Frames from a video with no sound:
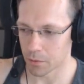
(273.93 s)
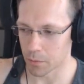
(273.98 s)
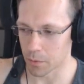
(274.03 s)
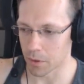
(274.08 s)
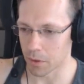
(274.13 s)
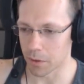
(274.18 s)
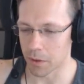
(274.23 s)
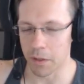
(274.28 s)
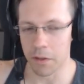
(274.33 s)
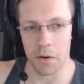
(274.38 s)

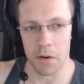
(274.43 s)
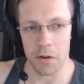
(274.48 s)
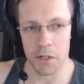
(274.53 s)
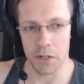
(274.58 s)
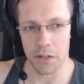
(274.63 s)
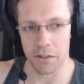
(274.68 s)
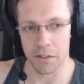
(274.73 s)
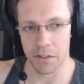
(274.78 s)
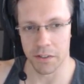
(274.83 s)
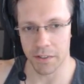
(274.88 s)

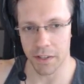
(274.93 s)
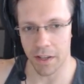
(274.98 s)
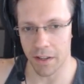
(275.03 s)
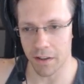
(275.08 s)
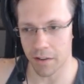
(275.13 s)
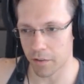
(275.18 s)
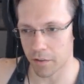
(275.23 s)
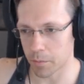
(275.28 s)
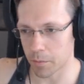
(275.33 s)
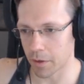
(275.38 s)
literature
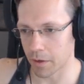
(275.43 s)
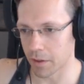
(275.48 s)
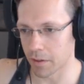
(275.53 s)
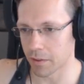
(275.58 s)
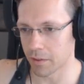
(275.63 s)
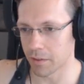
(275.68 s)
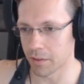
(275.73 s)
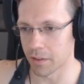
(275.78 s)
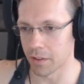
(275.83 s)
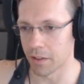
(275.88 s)
sense, but I
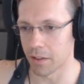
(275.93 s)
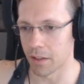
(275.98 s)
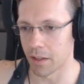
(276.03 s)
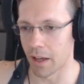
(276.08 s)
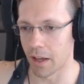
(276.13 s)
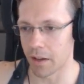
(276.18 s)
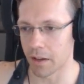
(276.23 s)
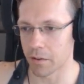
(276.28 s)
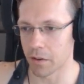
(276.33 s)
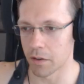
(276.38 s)
still
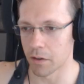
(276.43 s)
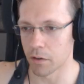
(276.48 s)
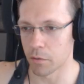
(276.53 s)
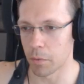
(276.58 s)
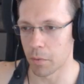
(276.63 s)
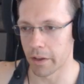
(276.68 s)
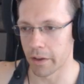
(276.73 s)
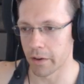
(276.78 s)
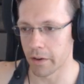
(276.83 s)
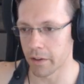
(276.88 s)
like to
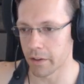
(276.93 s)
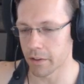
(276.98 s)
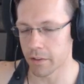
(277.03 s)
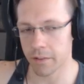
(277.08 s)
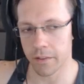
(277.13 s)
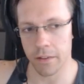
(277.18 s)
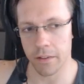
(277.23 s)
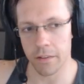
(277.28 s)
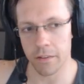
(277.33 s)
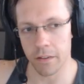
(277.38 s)
display it here
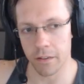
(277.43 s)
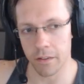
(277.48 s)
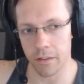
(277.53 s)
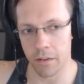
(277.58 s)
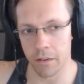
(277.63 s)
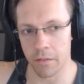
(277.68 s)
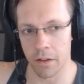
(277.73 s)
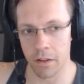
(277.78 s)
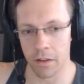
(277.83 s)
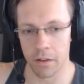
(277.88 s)
since it's
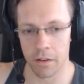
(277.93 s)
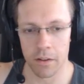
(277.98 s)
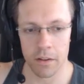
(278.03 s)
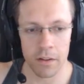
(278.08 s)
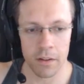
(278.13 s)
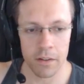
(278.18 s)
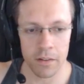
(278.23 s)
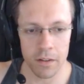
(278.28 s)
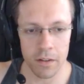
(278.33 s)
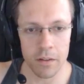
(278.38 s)

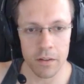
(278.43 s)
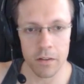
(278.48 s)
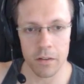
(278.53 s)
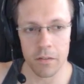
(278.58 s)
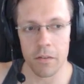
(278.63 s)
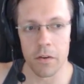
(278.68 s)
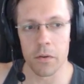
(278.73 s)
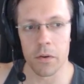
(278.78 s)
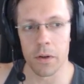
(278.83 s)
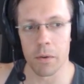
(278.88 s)
a
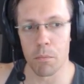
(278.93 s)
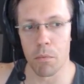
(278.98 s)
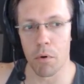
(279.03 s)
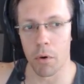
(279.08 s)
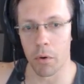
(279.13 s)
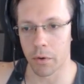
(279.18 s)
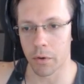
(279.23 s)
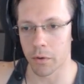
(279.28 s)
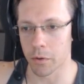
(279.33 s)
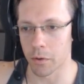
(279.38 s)
very
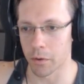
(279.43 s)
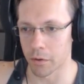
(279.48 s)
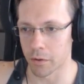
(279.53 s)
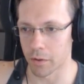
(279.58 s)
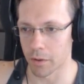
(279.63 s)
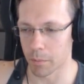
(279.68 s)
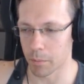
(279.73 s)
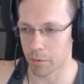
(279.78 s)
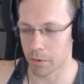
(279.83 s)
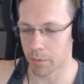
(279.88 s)
important
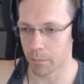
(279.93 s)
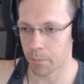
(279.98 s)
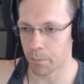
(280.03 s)
concept.